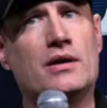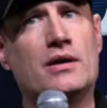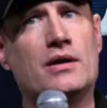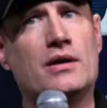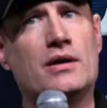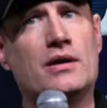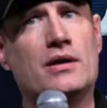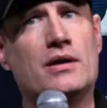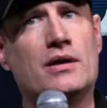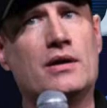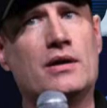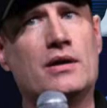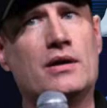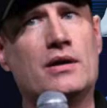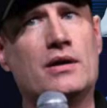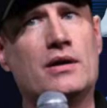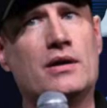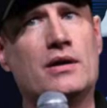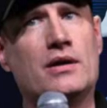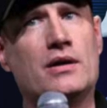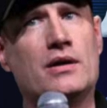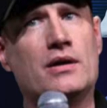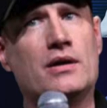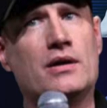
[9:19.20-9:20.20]

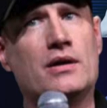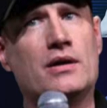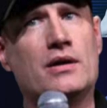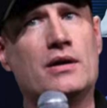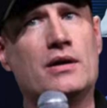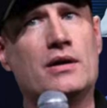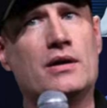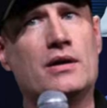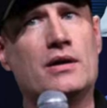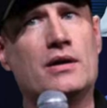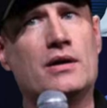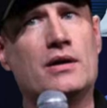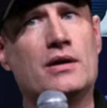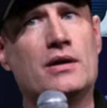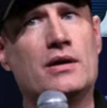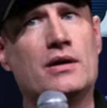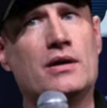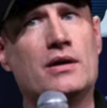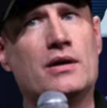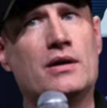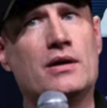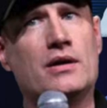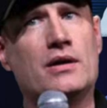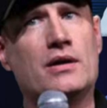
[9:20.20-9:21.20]

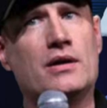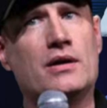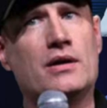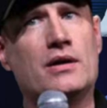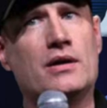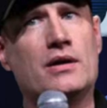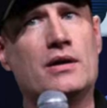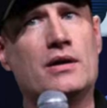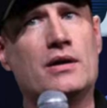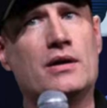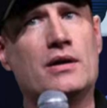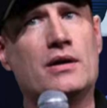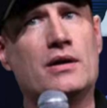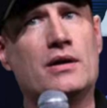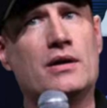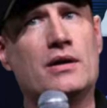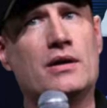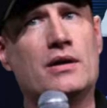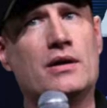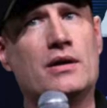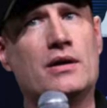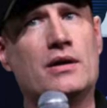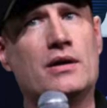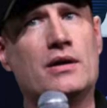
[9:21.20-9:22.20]

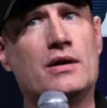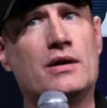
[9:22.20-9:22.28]
No words are spoken by the person on screen.